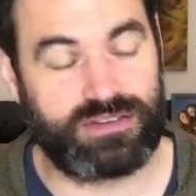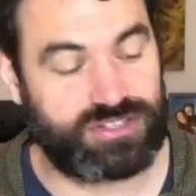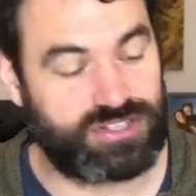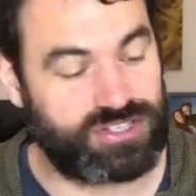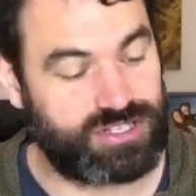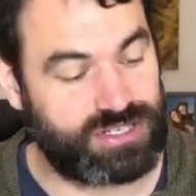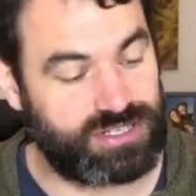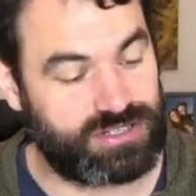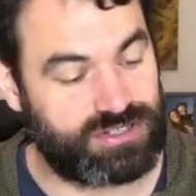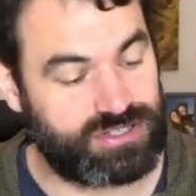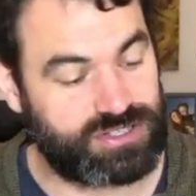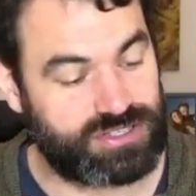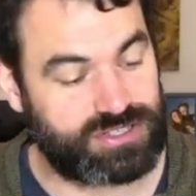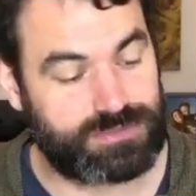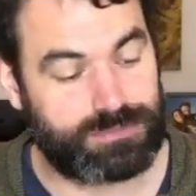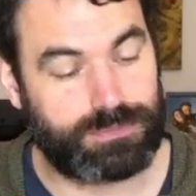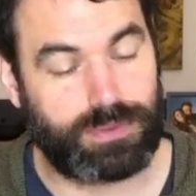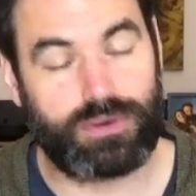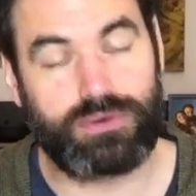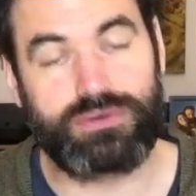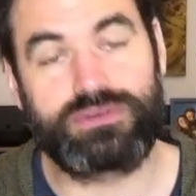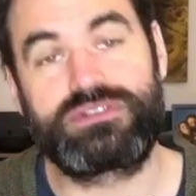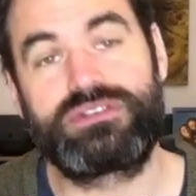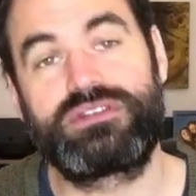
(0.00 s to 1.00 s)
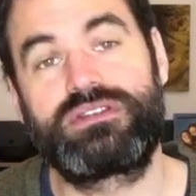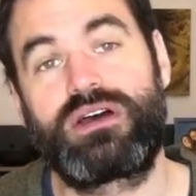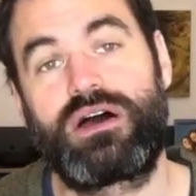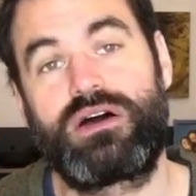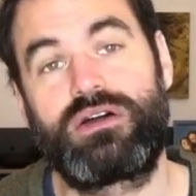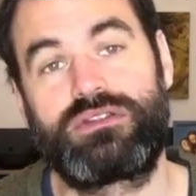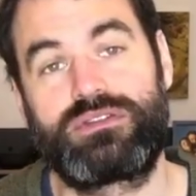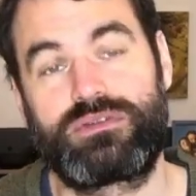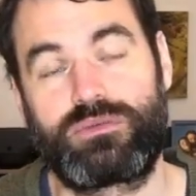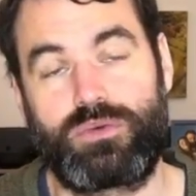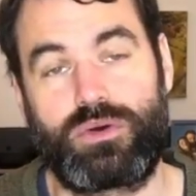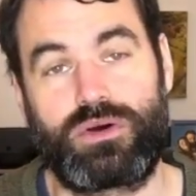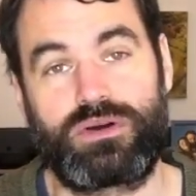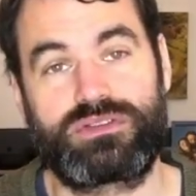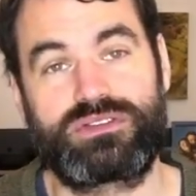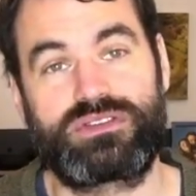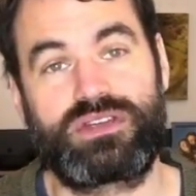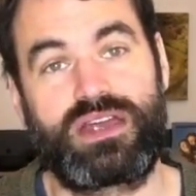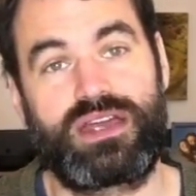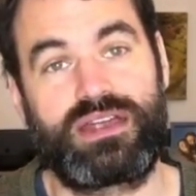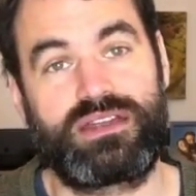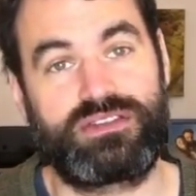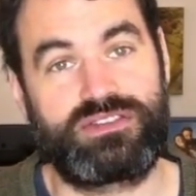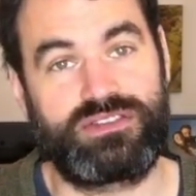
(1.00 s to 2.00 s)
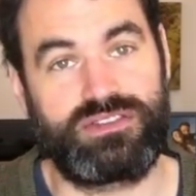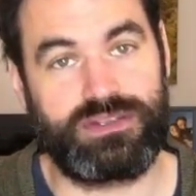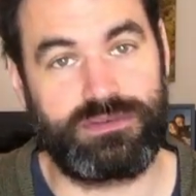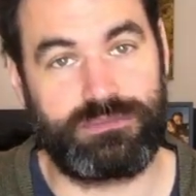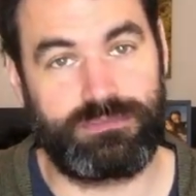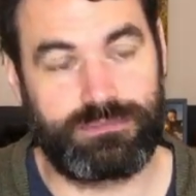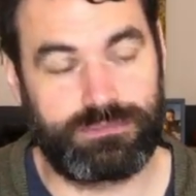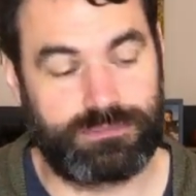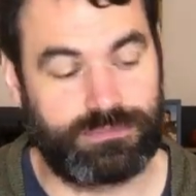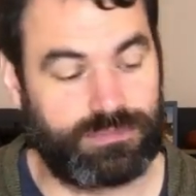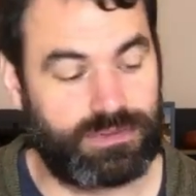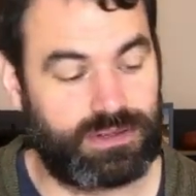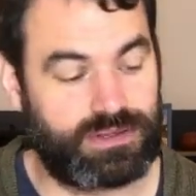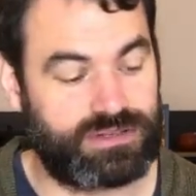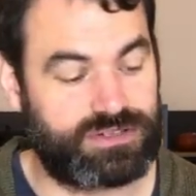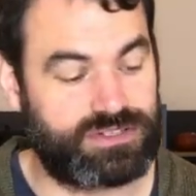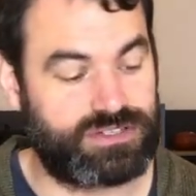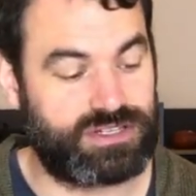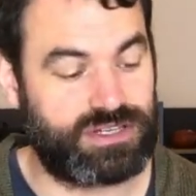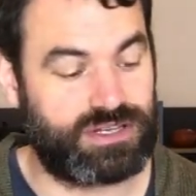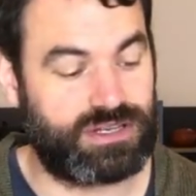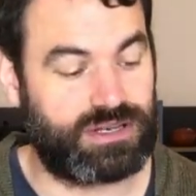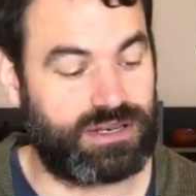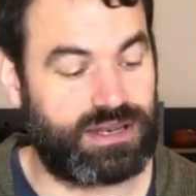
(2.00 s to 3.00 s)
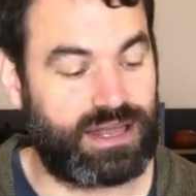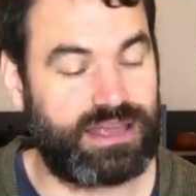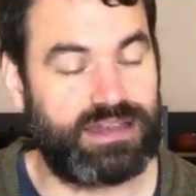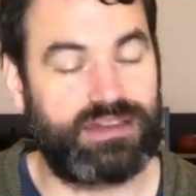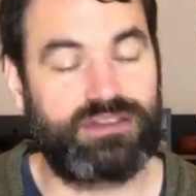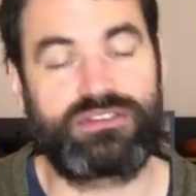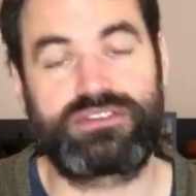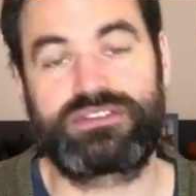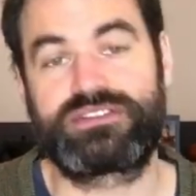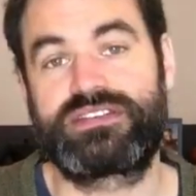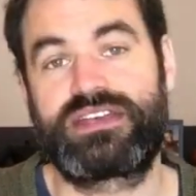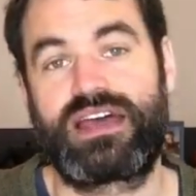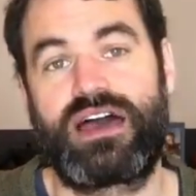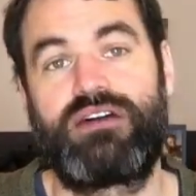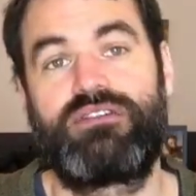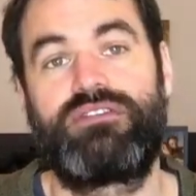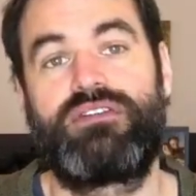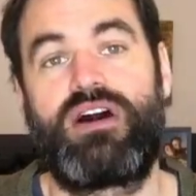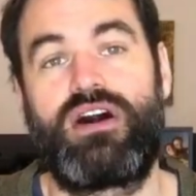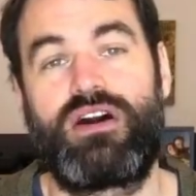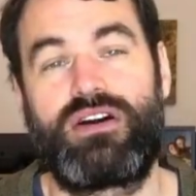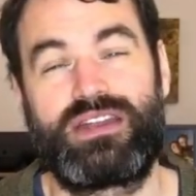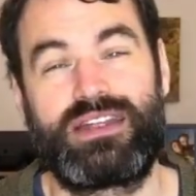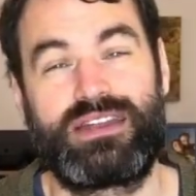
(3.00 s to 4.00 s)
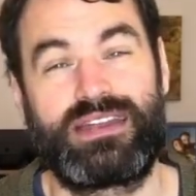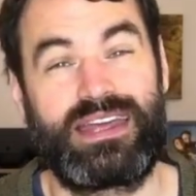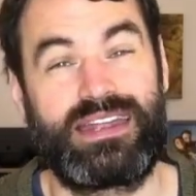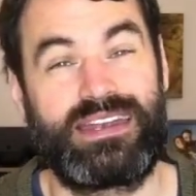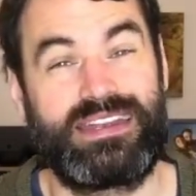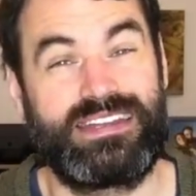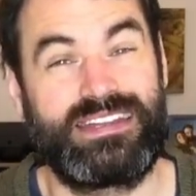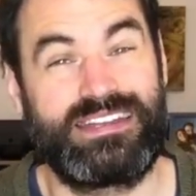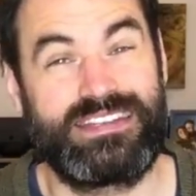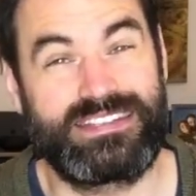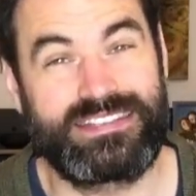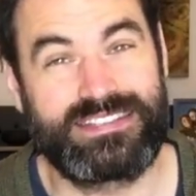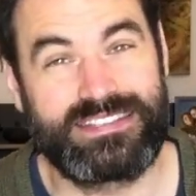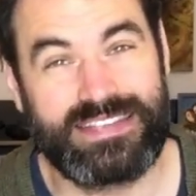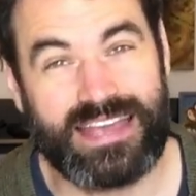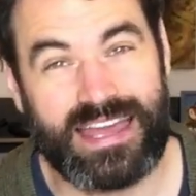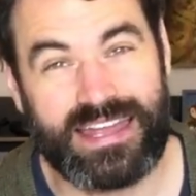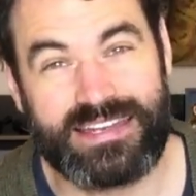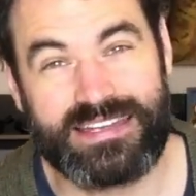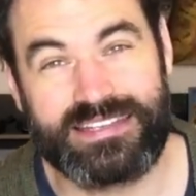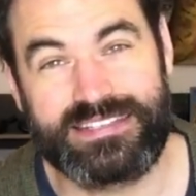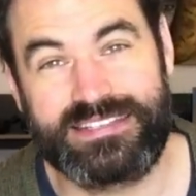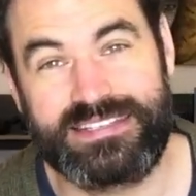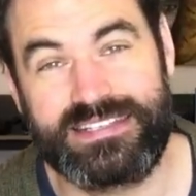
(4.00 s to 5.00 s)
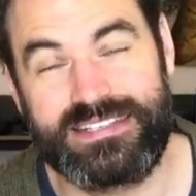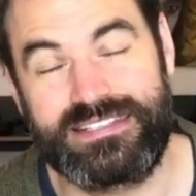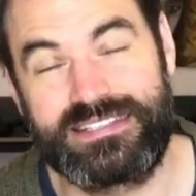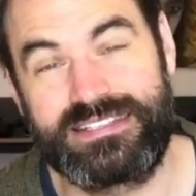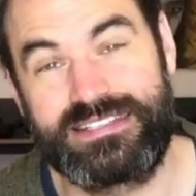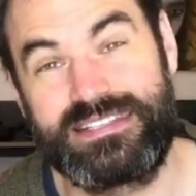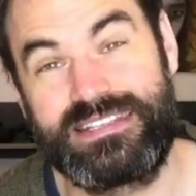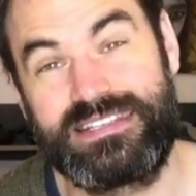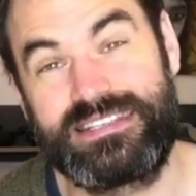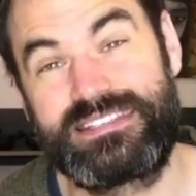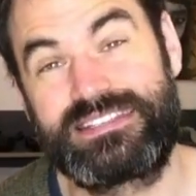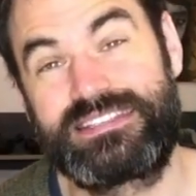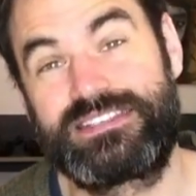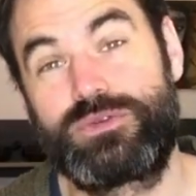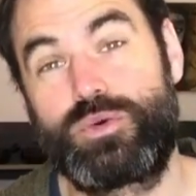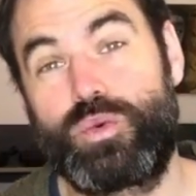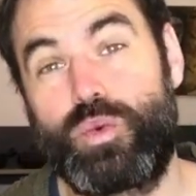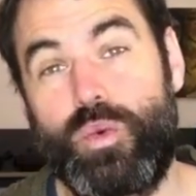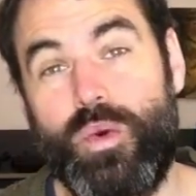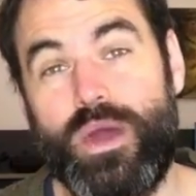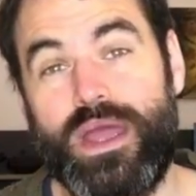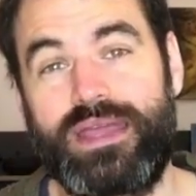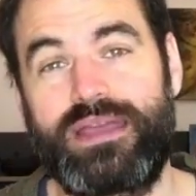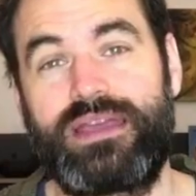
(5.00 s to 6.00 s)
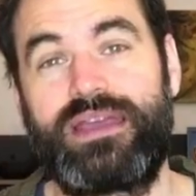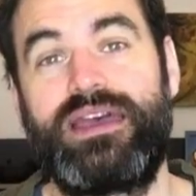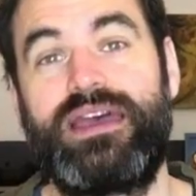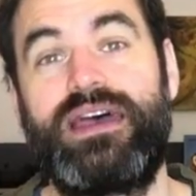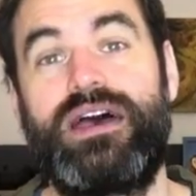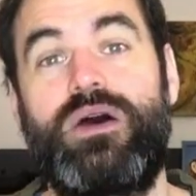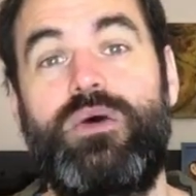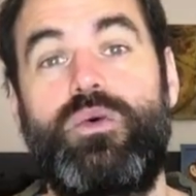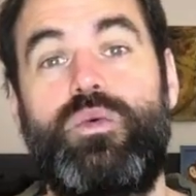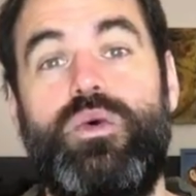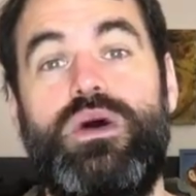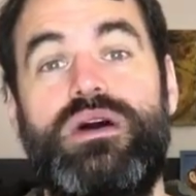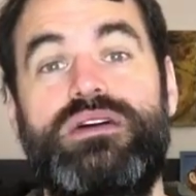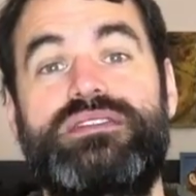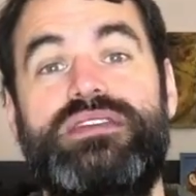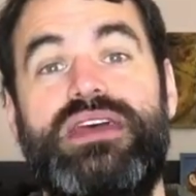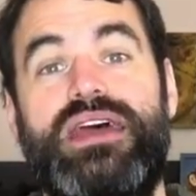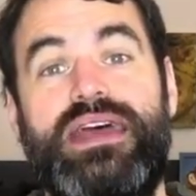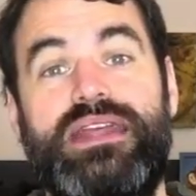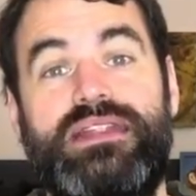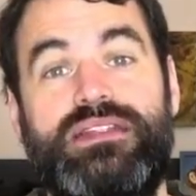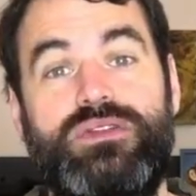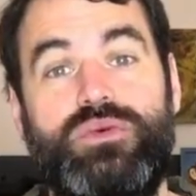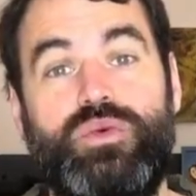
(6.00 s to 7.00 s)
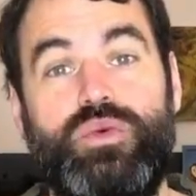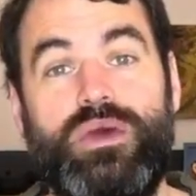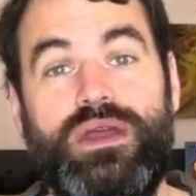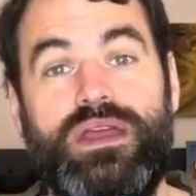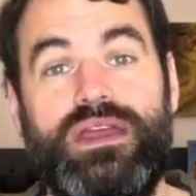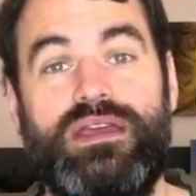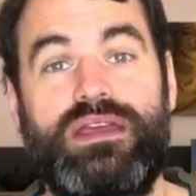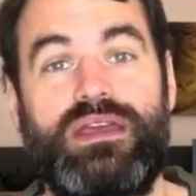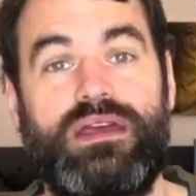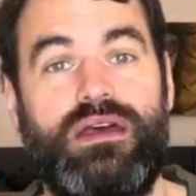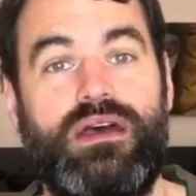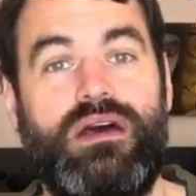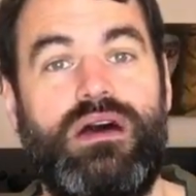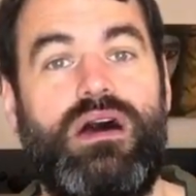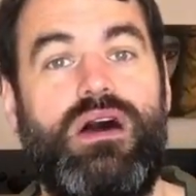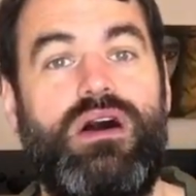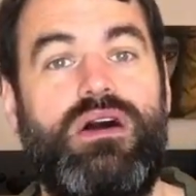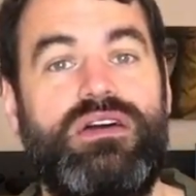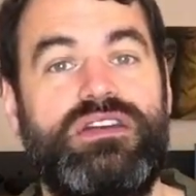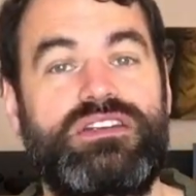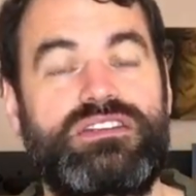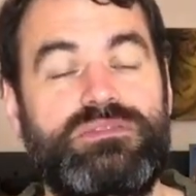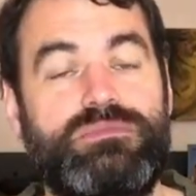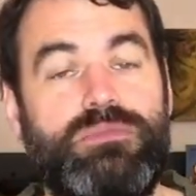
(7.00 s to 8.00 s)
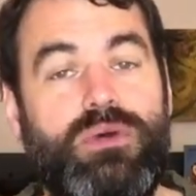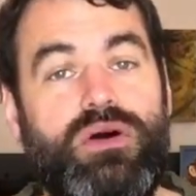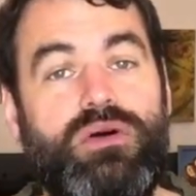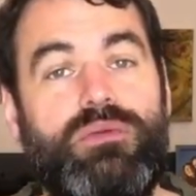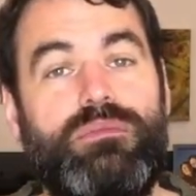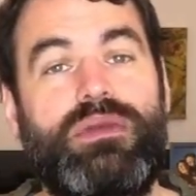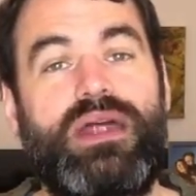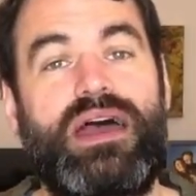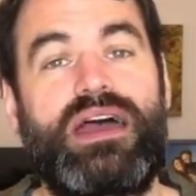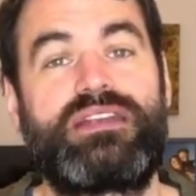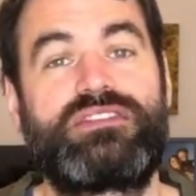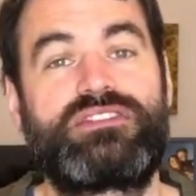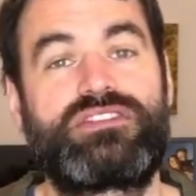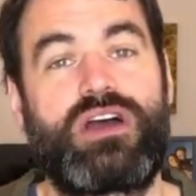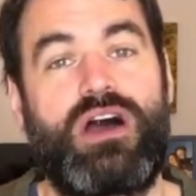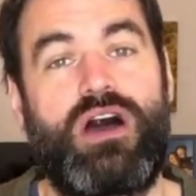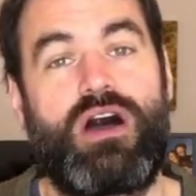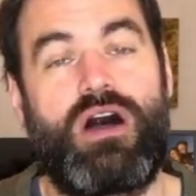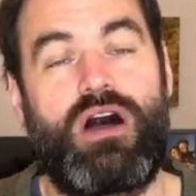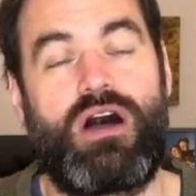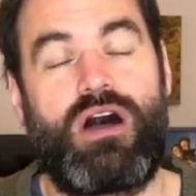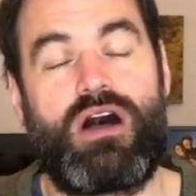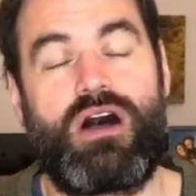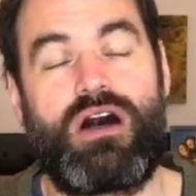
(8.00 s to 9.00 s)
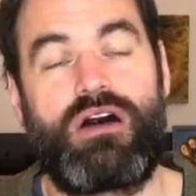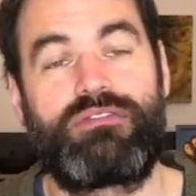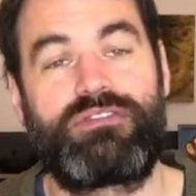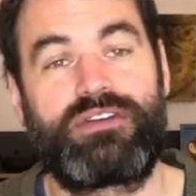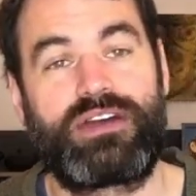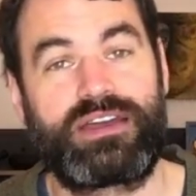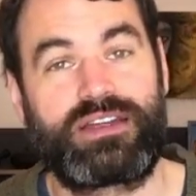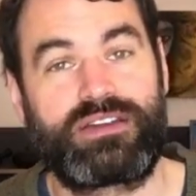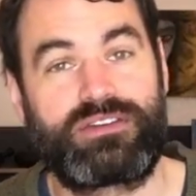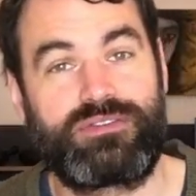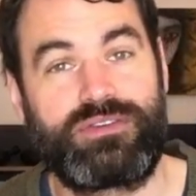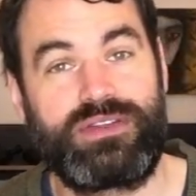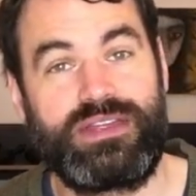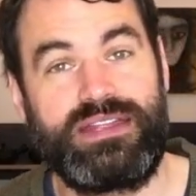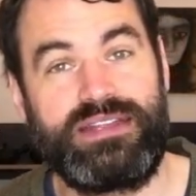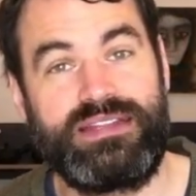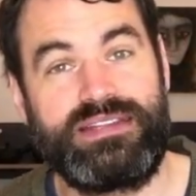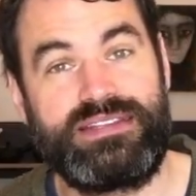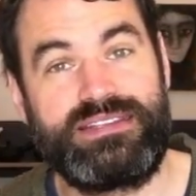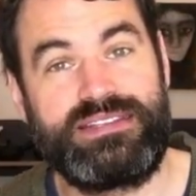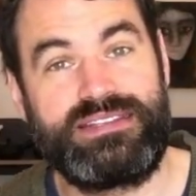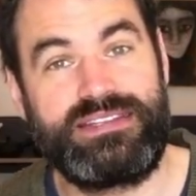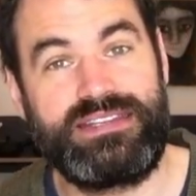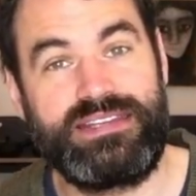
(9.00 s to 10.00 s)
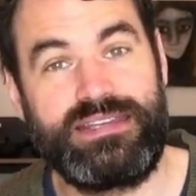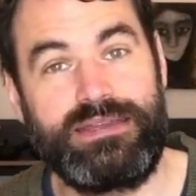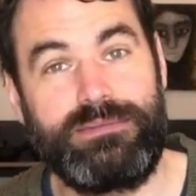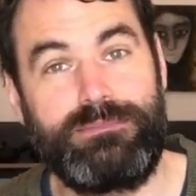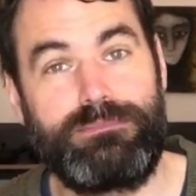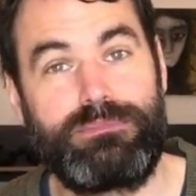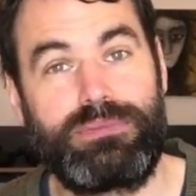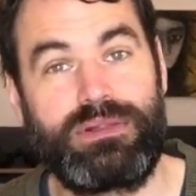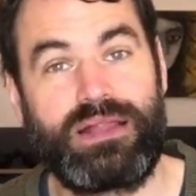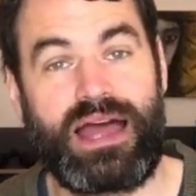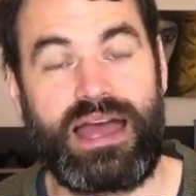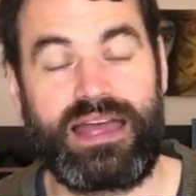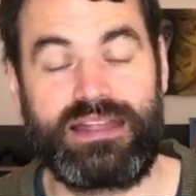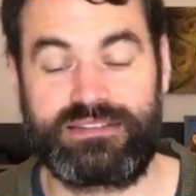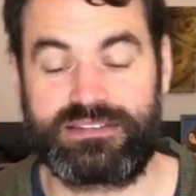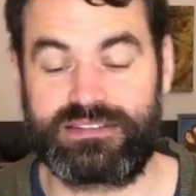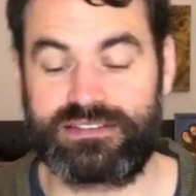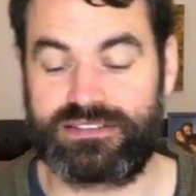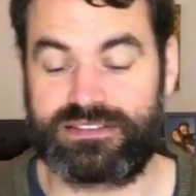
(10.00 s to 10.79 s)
She just posed it on the water and she laid herself on it, and it is said as this twig was a twig or a small branch of a green tea plant.